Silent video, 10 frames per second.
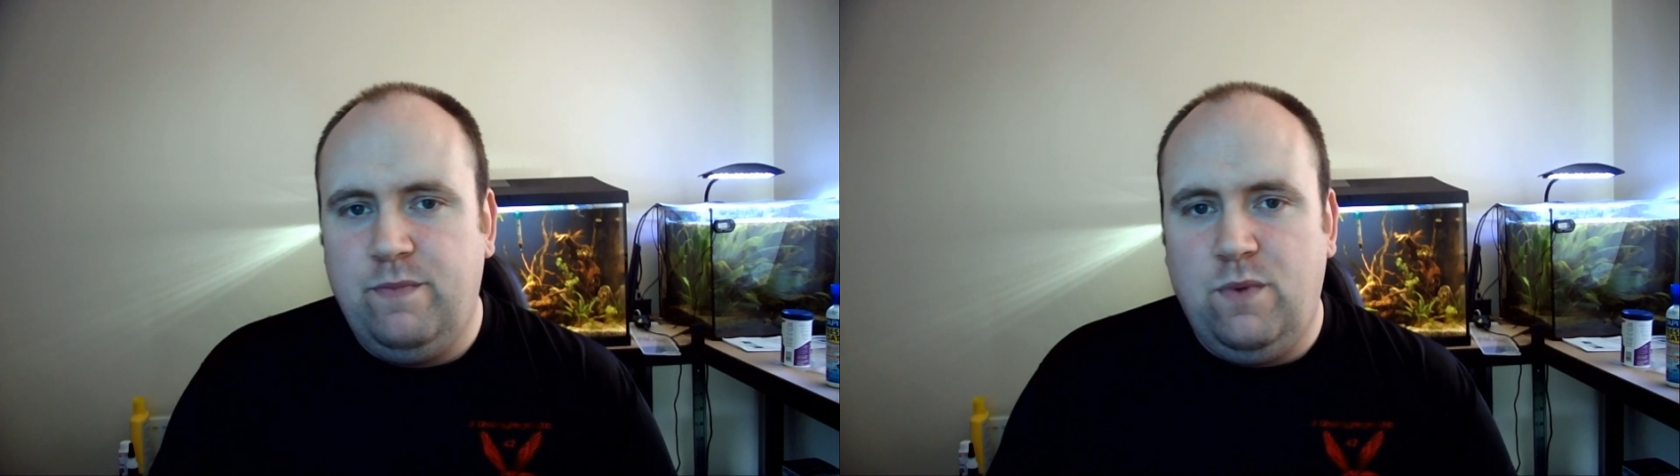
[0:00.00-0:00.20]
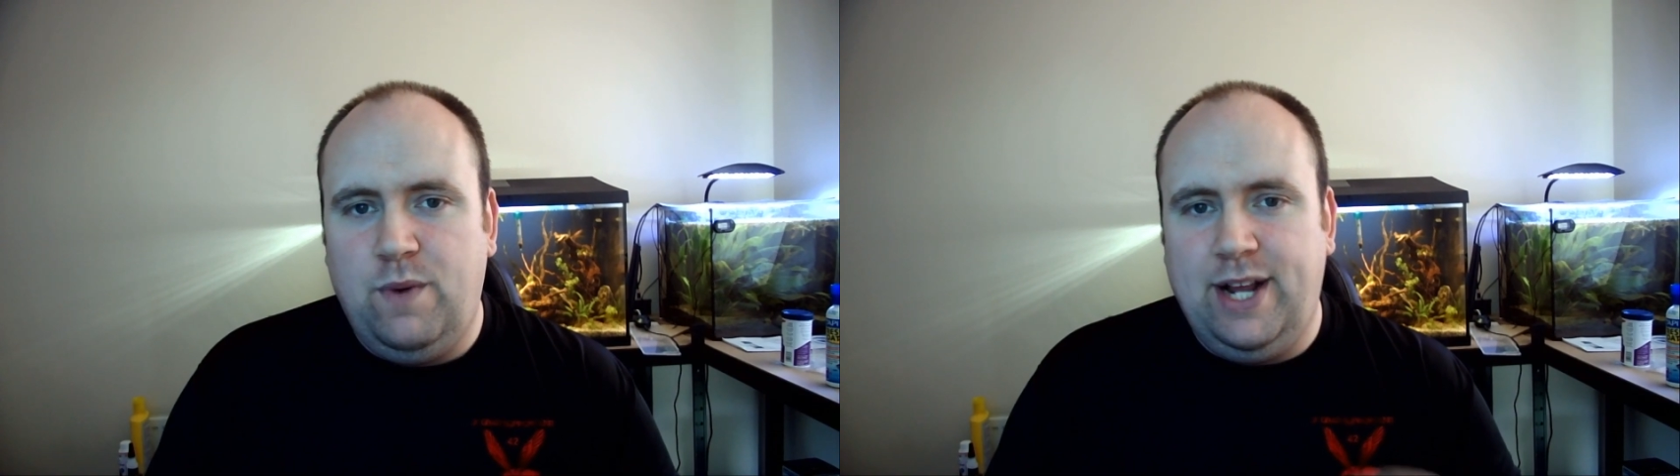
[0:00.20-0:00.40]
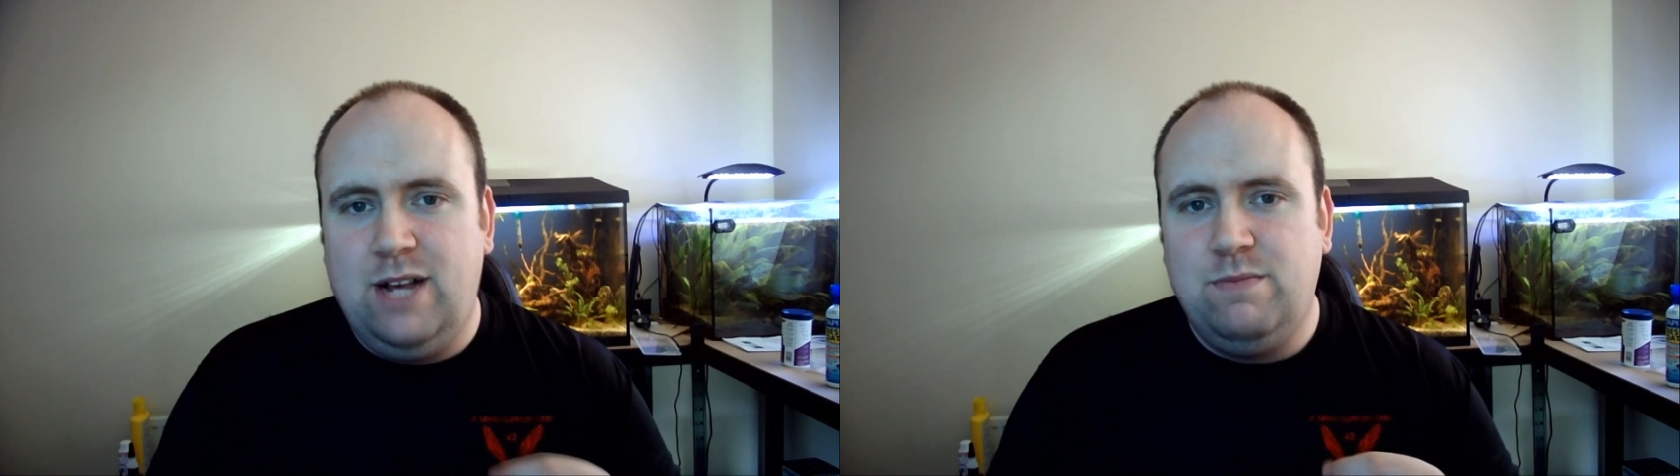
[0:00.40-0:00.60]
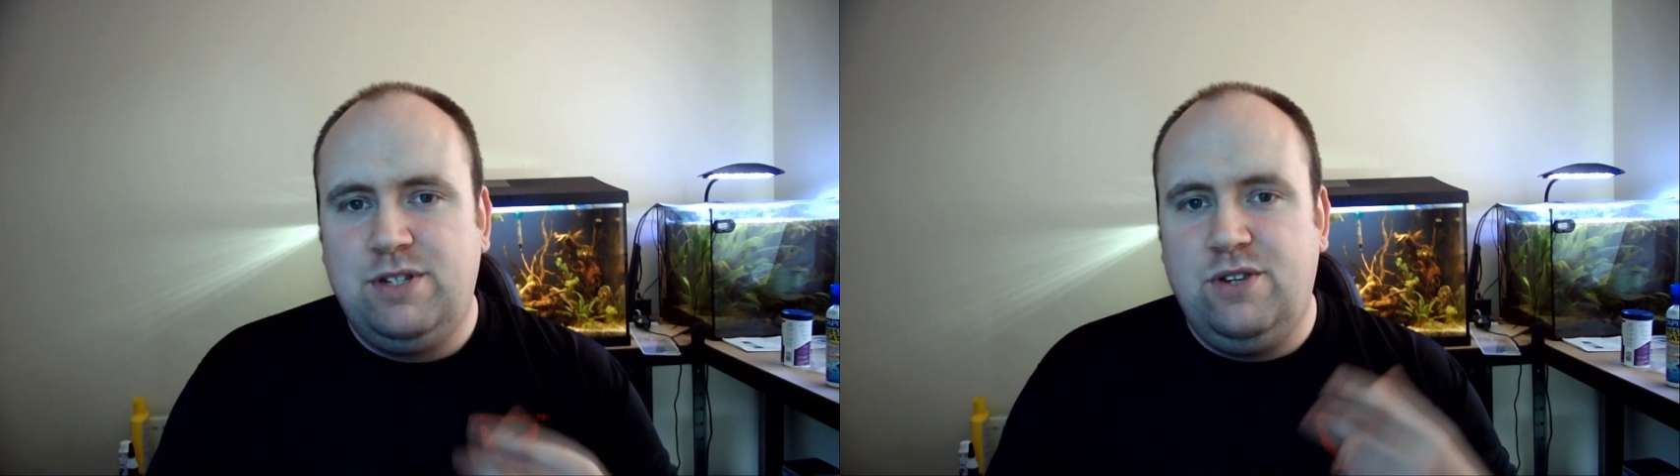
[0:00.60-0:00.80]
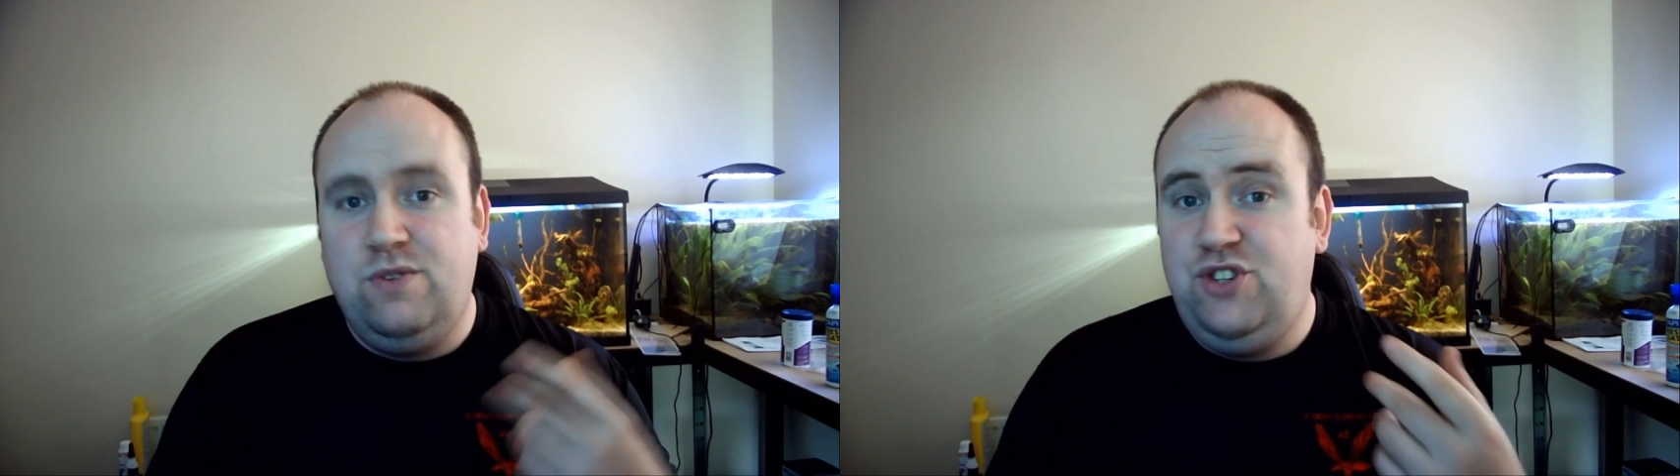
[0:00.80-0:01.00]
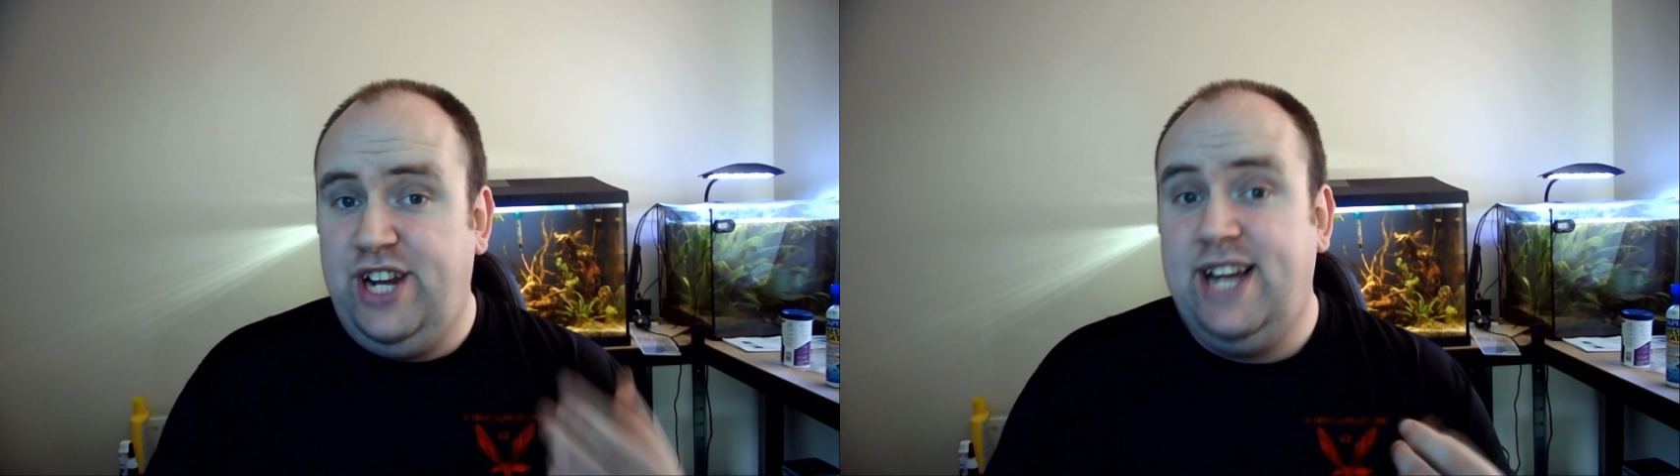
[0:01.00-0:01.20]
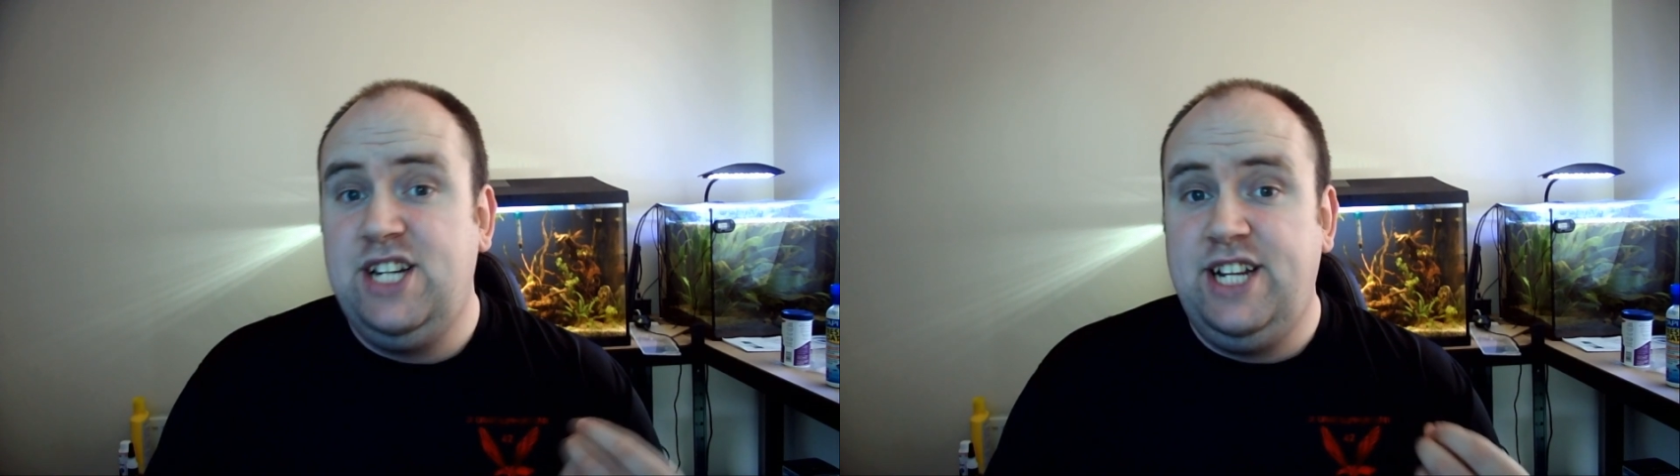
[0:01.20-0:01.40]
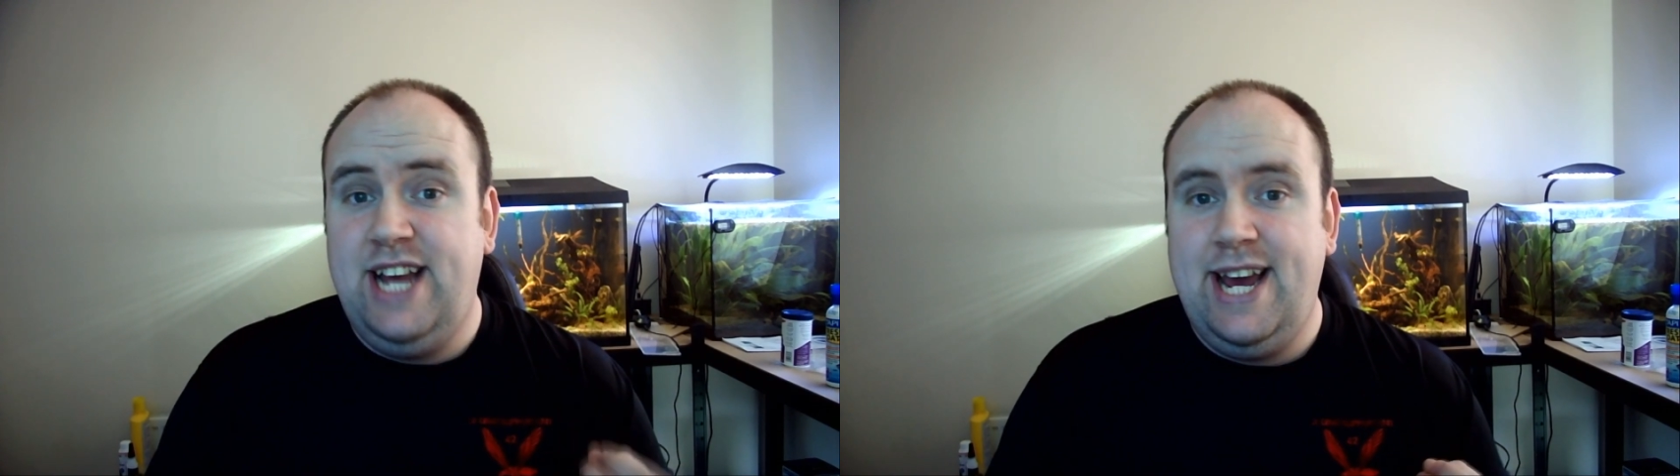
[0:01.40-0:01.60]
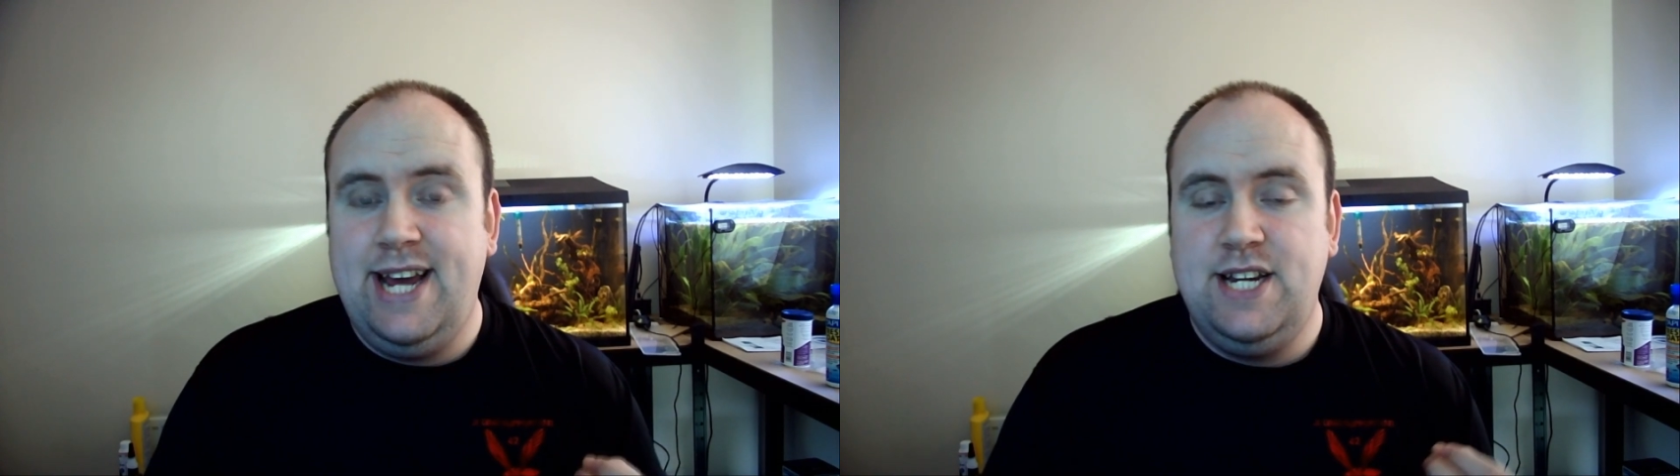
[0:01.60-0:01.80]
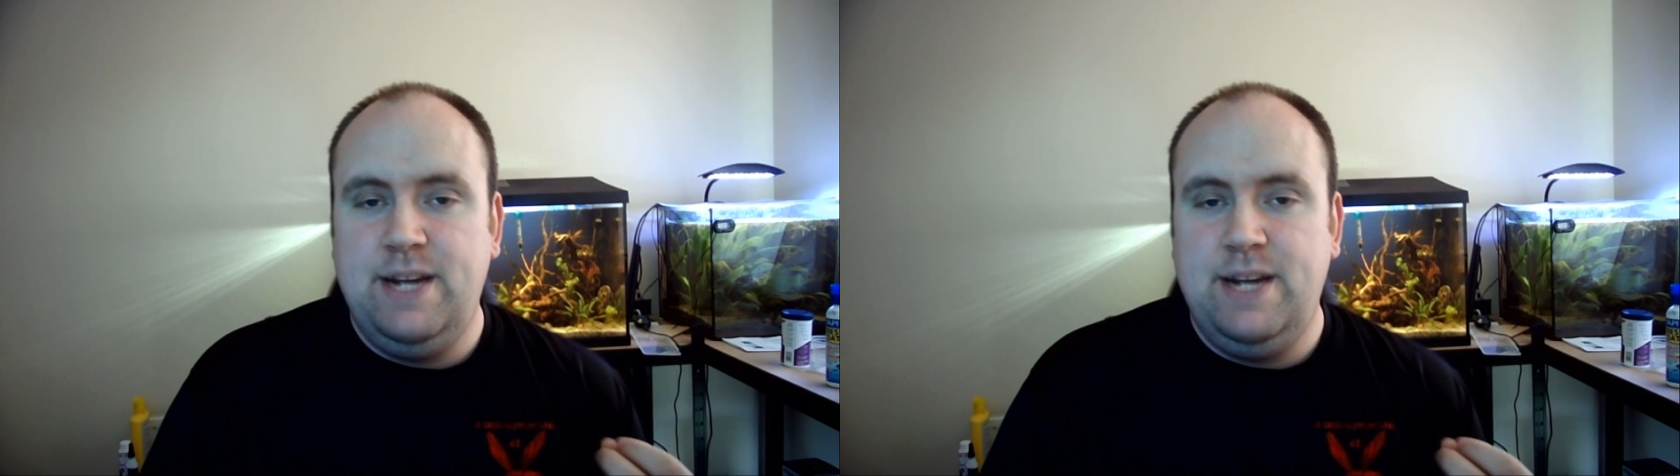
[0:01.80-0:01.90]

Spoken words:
when it comes to GH and KH,